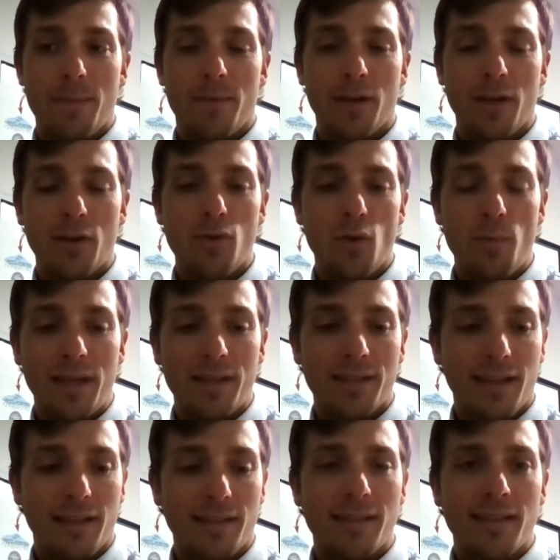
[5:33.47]
Okay, cool. Makes
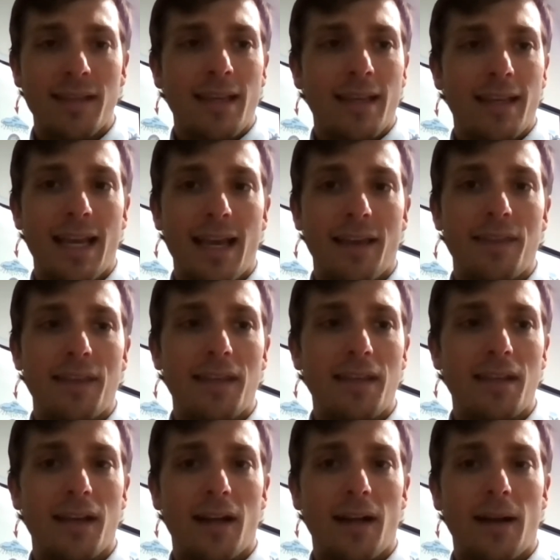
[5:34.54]
sense. Yeah,
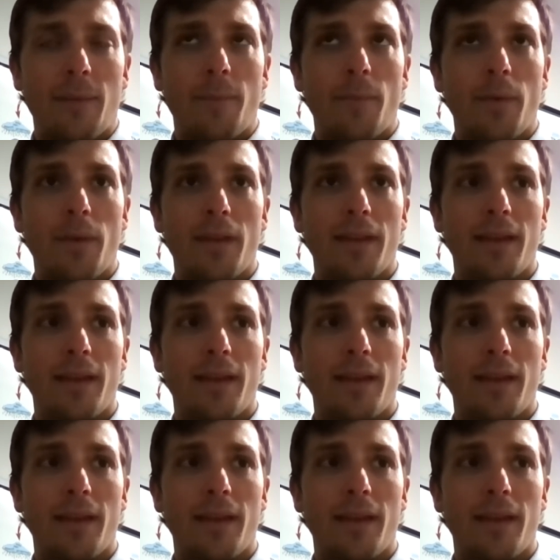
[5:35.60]
the um,